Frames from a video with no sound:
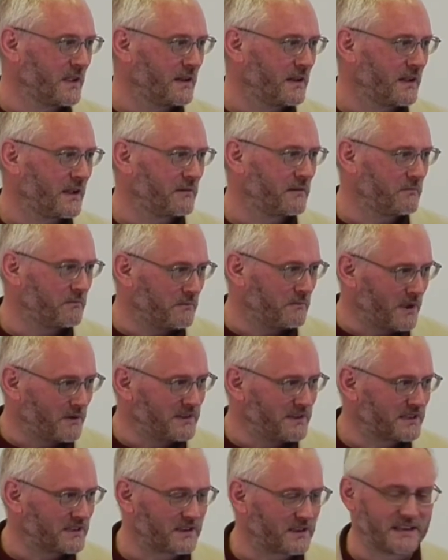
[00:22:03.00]
Um,
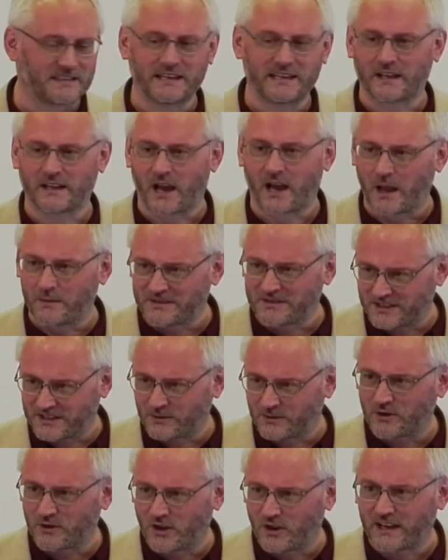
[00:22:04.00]
notice I said, I'm
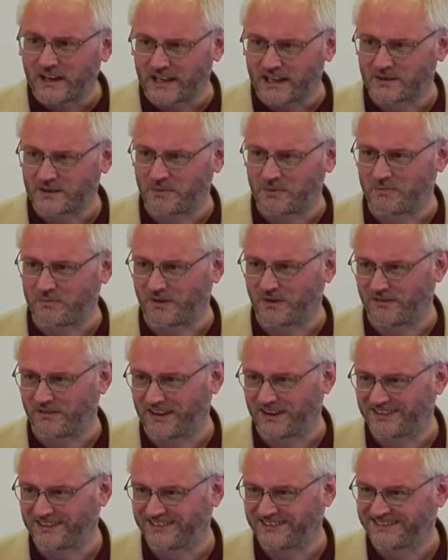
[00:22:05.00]
still learning to be
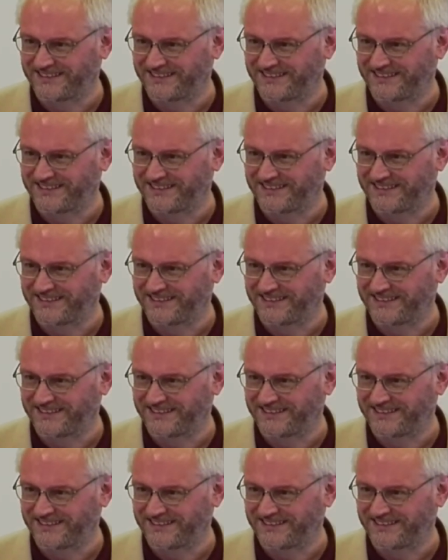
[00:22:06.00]
perfect.